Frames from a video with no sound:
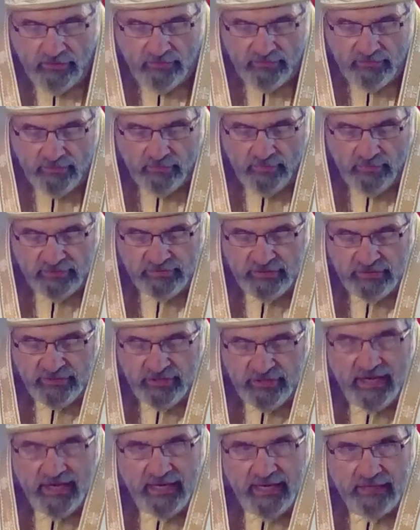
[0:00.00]
You know, there was
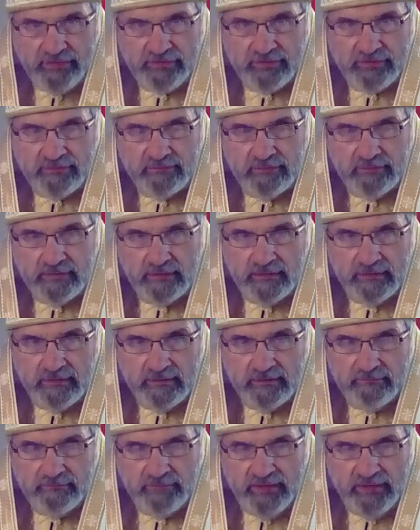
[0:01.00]
a change.
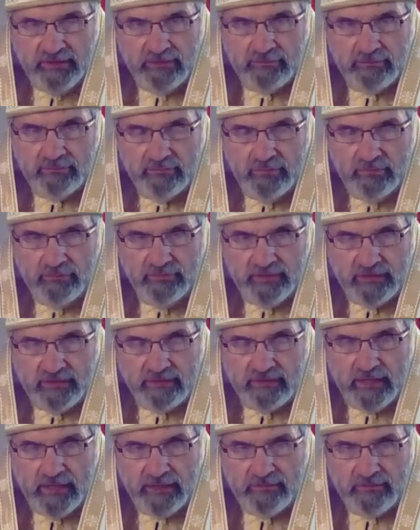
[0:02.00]
Peter, who
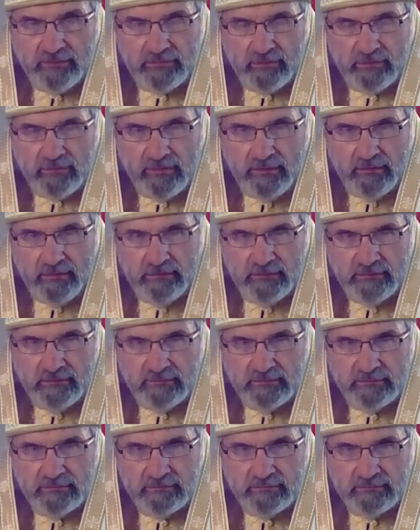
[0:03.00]
denied the Lord
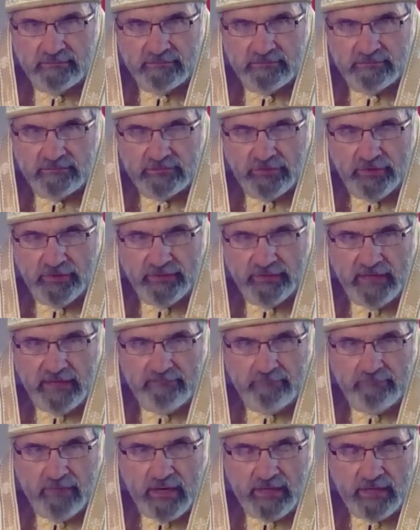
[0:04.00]
during
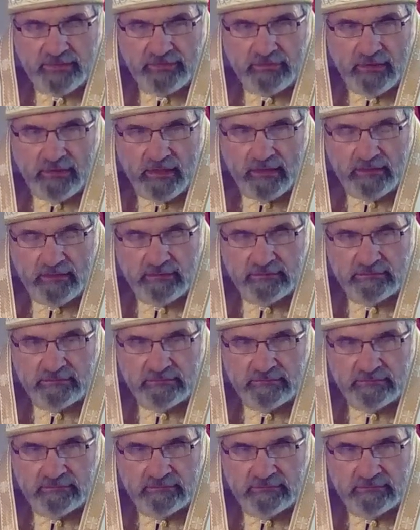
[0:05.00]
that mock trial,